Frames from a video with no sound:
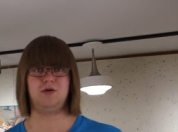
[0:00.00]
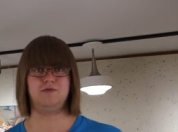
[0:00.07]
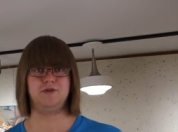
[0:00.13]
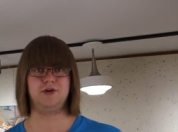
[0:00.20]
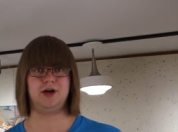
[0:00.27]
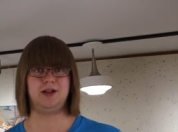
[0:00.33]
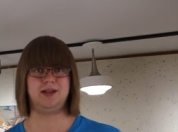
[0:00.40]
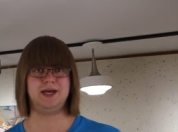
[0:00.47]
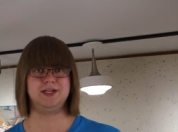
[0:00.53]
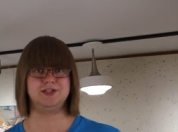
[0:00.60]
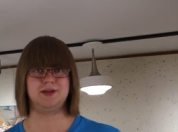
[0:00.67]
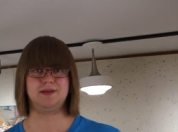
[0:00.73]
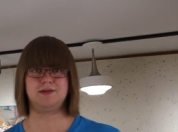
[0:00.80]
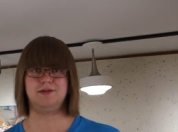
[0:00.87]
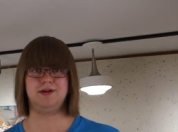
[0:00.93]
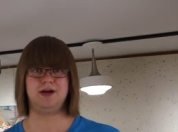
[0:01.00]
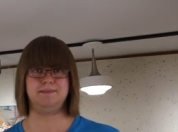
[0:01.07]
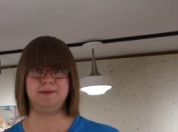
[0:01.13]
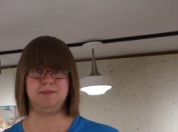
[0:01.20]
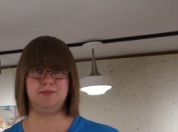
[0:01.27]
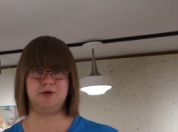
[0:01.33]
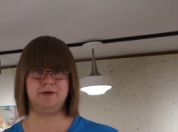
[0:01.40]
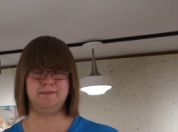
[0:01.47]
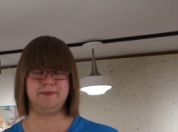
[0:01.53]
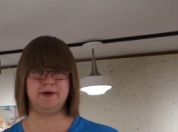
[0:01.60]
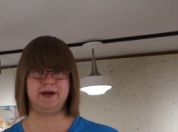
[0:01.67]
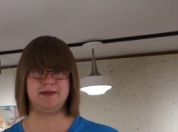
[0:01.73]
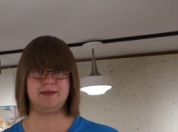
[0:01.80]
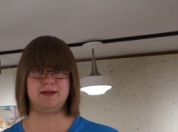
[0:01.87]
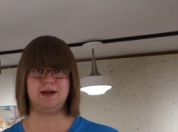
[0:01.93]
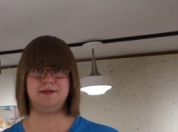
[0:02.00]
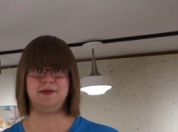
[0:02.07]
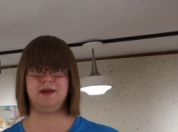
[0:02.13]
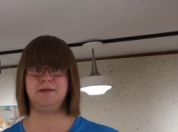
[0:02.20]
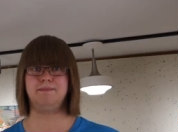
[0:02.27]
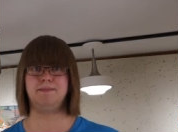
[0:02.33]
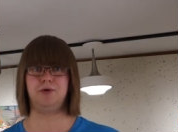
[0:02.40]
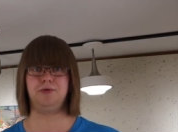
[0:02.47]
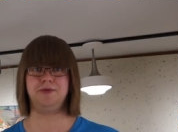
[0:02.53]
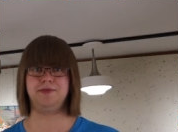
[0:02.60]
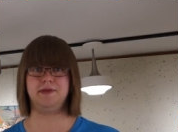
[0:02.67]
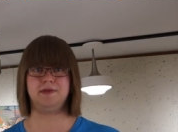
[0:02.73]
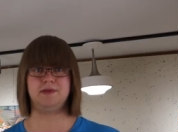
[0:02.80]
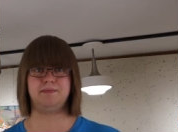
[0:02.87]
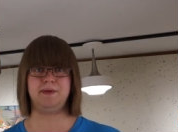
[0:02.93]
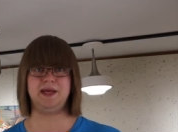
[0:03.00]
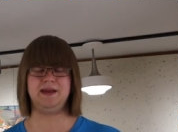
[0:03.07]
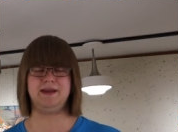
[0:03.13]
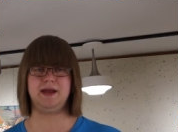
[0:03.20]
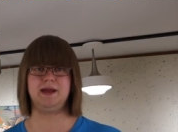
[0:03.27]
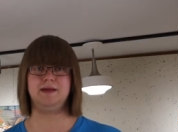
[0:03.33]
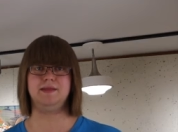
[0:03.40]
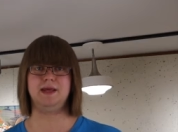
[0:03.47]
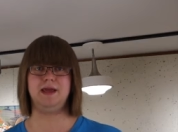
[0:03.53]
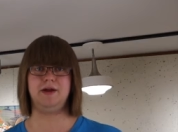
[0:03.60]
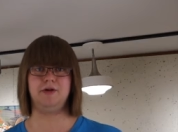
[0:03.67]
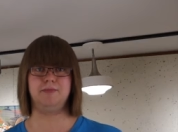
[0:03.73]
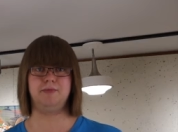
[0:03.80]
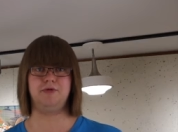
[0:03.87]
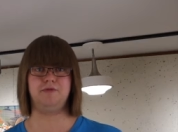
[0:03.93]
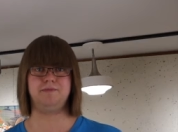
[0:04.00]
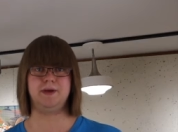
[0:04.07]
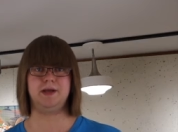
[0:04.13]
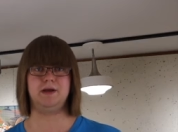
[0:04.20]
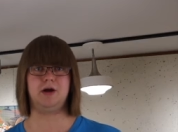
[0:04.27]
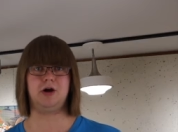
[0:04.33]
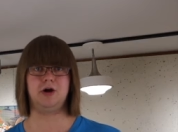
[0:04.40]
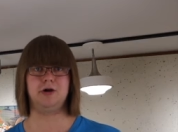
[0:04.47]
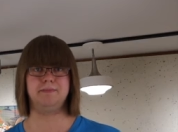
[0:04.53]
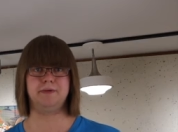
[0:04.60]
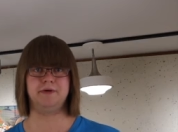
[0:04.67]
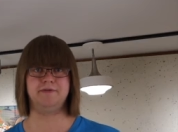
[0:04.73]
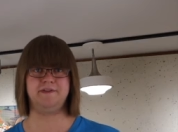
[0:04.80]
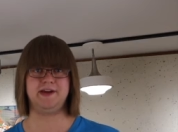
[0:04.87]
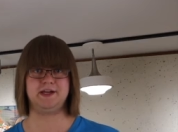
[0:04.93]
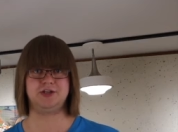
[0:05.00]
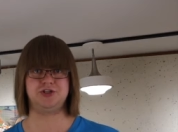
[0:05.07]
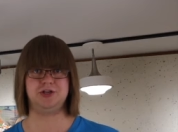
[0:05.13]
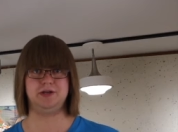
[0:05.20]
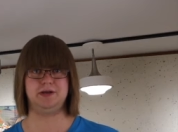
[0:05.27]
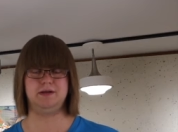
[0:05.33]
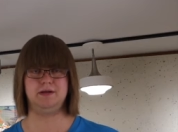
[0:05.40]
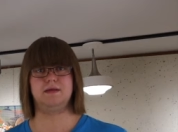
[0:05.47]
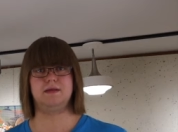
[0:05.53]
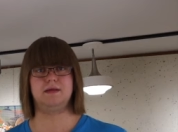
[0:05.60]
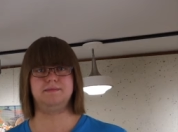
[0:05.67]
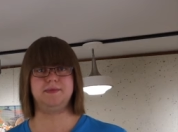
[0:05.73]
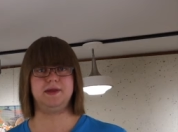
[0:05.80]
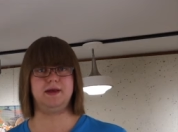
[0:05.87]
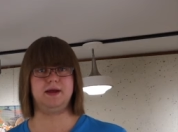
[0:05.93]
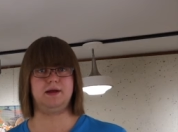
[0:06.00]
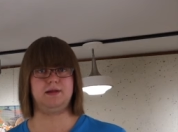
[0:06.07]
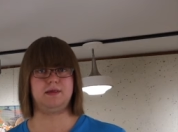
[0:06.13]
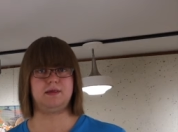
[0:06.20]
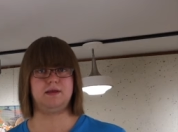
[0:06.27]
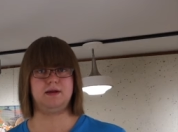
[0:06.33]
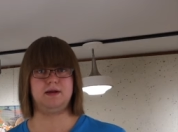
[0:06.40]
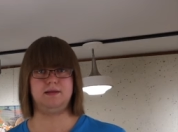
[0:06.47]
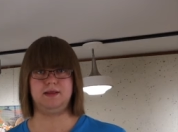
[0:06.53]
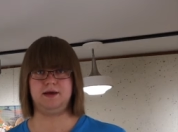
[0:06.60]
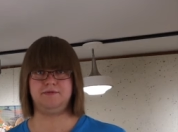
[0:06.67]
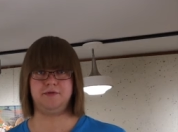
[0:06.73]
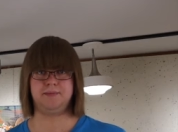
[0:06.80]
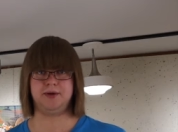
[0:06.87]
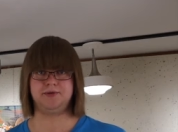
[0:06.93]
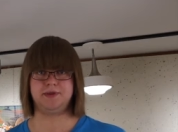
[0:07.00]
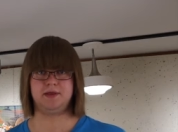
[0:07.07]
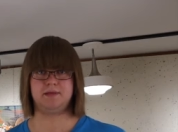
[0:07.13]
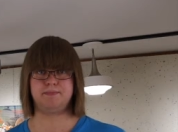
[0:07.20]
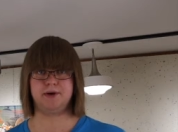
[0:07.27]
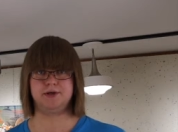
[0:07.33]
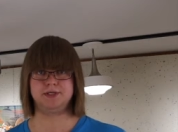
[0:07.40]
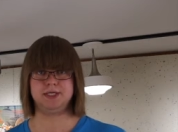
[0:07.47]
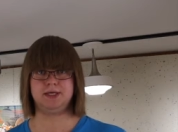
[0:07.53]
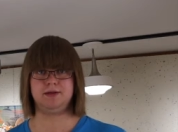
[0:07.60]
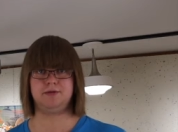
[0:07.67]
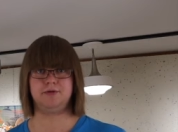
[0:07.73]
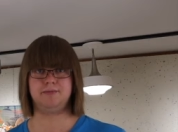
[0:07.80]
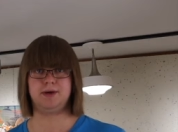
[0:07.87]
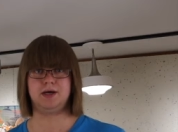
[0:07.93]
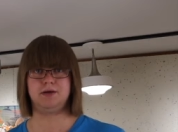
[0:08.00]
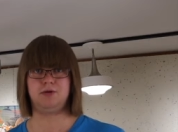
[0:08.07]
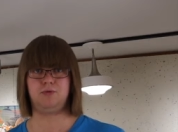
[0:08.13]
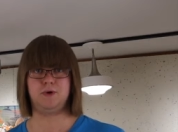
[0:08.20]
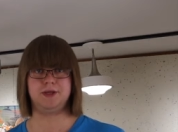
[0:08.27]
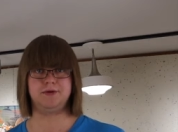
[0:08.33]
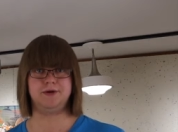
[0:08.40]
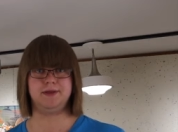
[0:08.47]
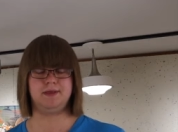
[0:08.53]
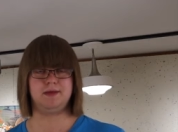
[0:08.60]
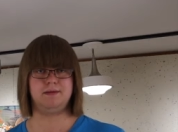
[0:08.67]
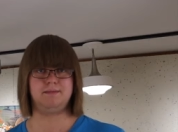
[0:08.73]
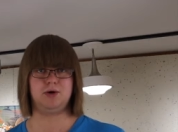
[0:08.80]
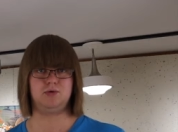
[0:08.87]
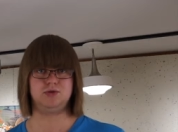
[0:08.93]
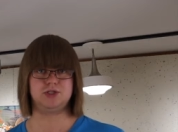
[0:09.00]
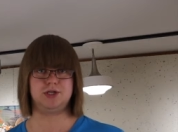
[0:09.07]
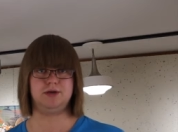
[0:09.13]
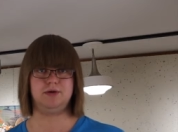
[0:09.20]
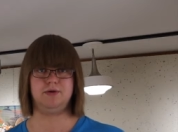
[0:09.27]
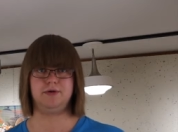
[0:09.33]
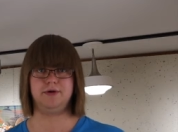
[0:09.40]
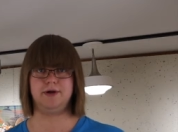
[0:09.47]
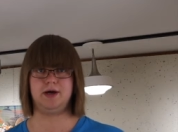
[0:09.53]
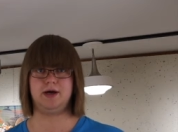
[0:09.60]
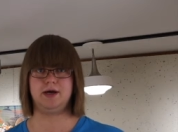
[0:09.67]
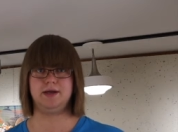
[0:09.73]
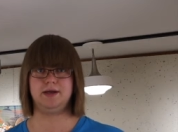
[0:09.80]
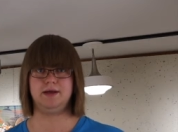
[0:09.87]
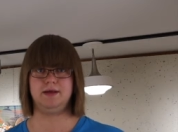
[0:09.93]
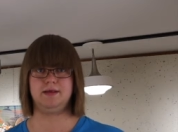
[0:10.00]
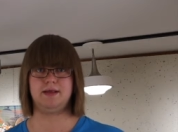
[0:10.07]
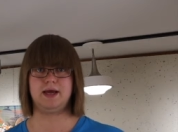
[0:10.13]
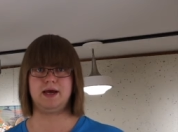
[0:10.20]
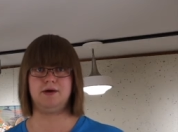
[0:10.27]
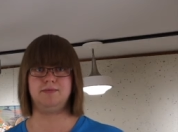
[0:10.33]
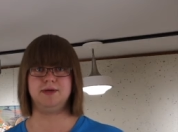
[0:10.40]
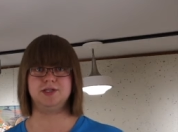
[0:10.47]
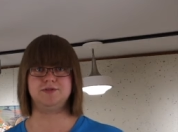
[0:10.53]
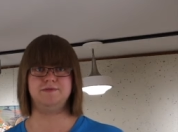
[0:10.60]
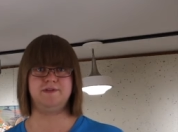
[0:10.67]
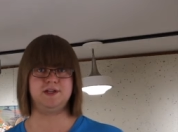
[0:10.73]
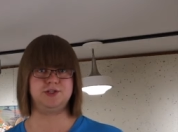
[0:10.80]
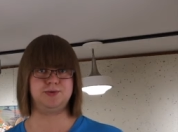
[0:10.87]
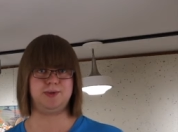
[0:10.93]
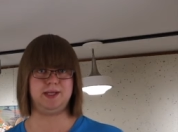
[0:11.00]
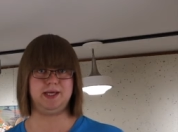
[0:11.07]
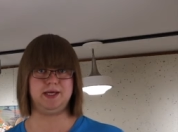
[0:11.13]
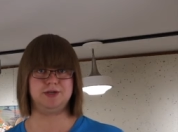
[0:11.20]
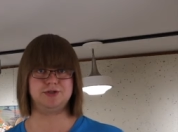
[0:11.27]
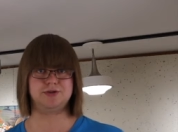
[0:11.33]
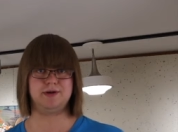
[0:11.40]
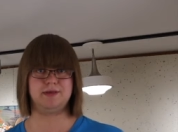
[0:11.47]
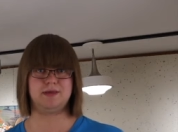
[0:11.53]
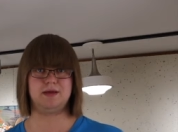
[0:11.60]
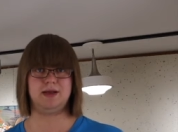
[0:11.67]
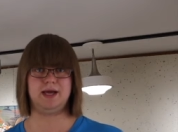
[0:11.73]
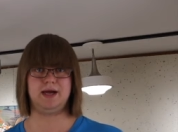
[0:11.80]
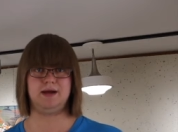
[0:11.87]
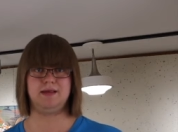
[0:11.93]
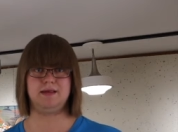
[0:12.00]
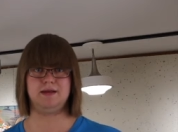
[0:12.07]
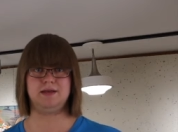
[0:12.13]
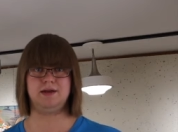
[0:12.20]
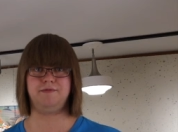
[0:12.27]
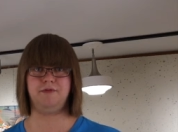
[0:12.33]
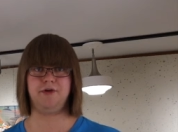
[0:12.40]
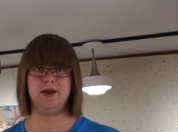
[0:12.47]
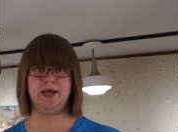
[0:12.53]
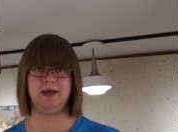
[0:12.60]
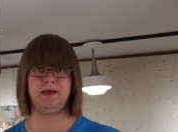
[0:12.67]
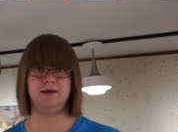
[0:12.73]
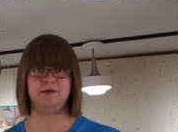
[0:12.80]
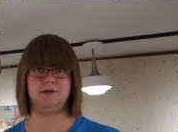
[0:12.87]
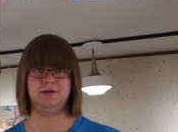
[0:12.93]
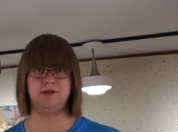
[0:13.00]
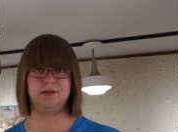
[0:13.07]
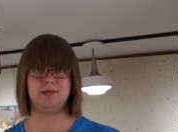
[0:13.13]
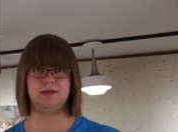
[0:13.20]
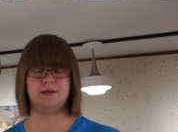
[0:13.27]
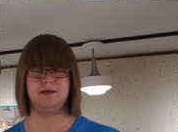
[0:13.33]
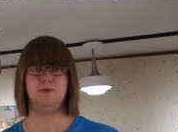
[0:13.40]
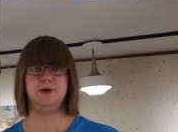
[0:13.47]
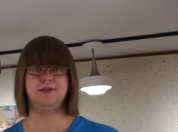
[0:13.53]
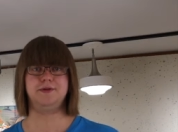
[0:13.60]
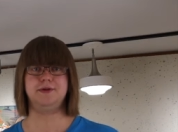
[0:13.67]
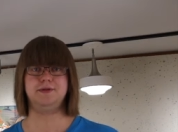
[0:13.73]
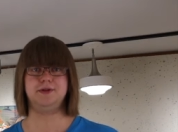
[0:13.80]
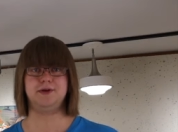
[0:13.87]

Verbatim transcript: Overall, I just could not be more impressed. I think both the speed and the air movement are perfection. Something else that I love about this particular model, whether it's in motion or not, is how much visual interest it has at different angles. Whether you